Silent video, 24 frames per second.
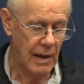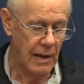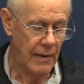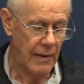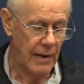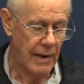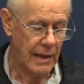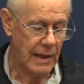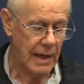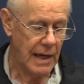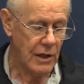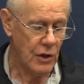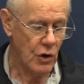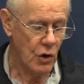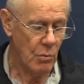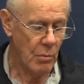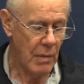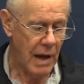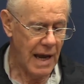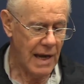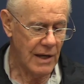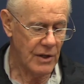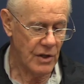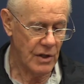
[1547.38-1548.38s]
Can you
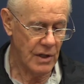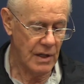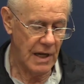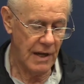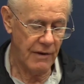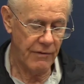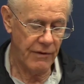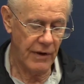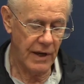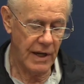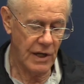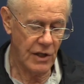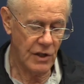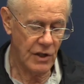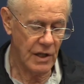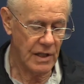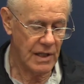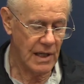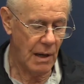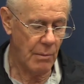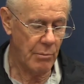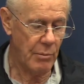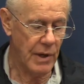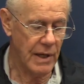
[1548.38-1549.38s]
imagine, he
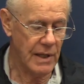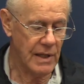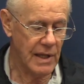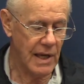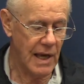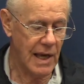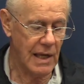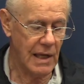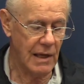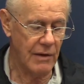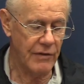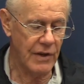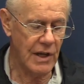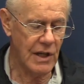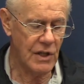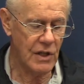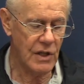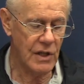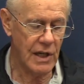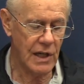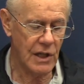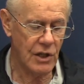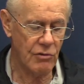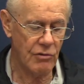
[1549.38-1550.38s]
finishes up by saying, if each
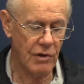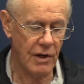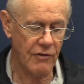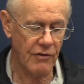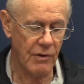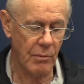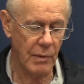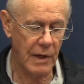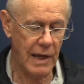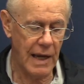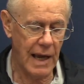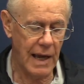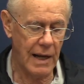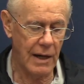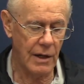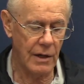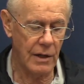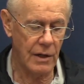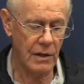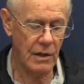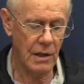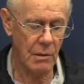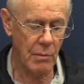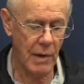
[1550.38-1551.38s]
district from
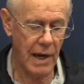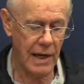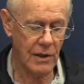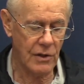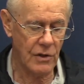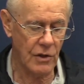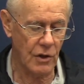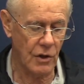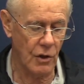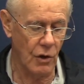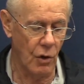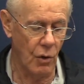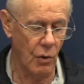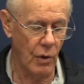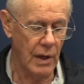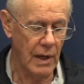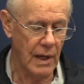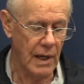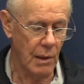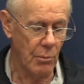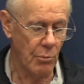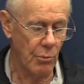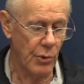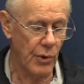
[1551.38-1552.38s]
Canada to Mexico
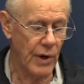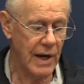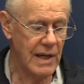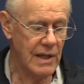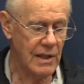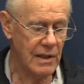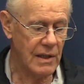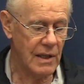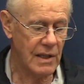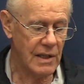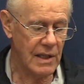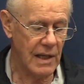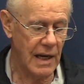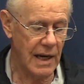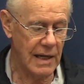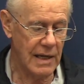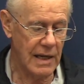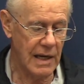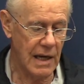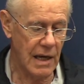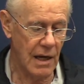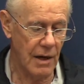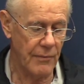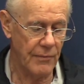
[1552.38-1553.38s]
embraced this
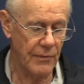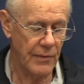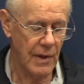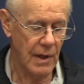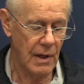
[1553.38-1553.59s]
idea?